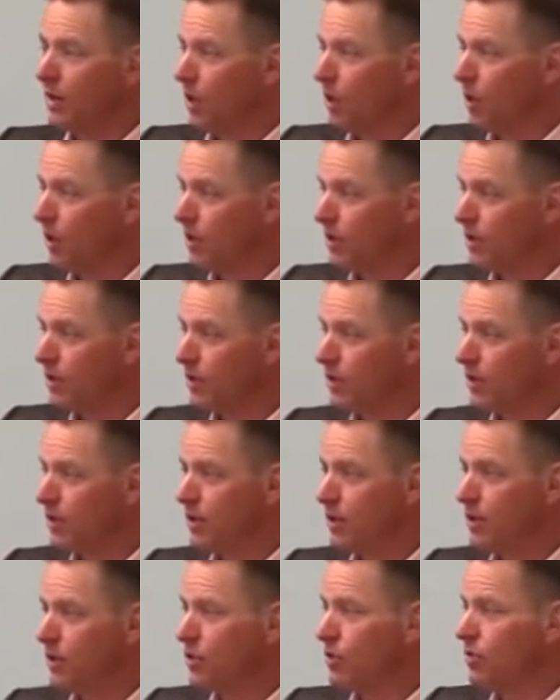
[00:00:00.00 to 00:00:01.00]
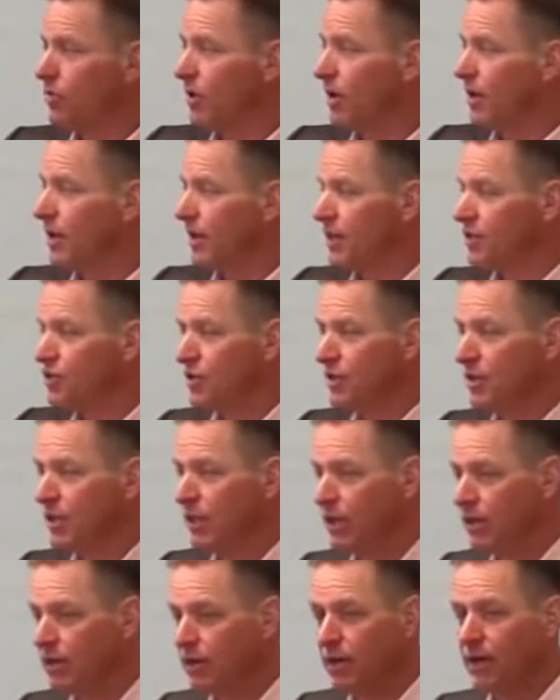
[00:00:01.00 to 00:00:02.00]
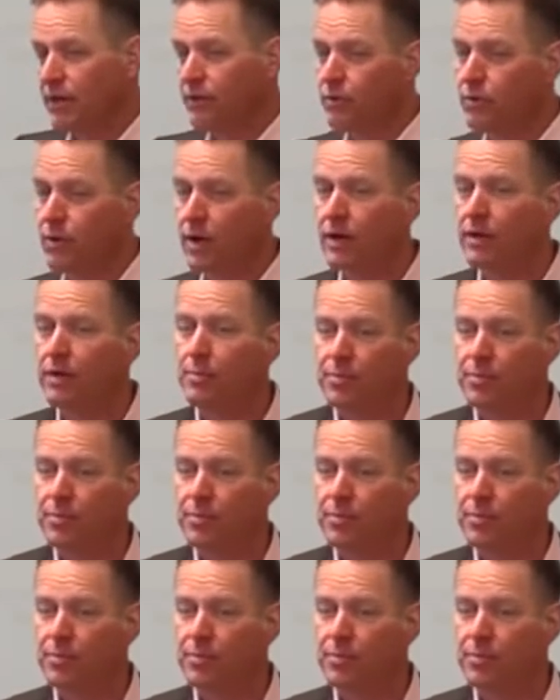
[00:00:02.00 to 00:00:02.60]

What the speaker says: a lawyer, you are an engineer, and you are